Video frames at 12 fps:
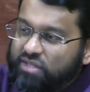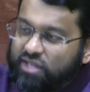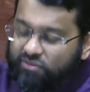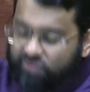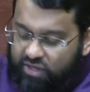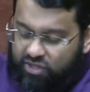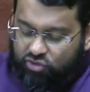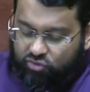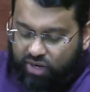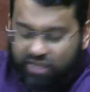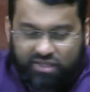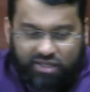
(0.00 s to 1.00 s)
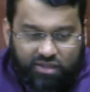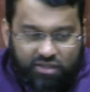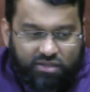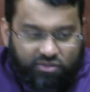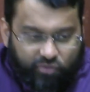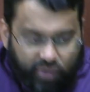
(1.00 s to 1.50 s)
finished writing this
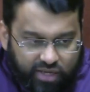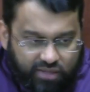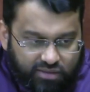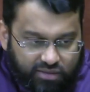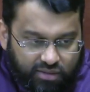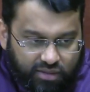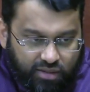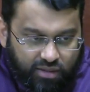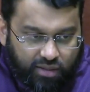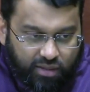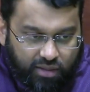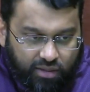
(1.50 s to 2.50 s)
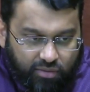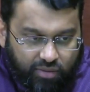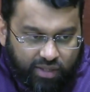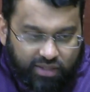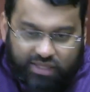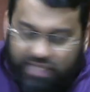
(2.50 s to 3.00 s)
phrase,
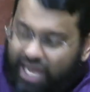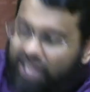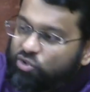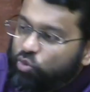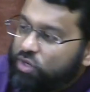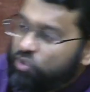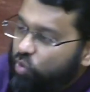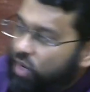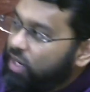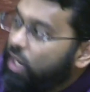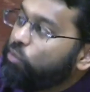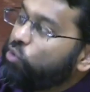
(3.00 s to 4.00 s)
right, that was when Abu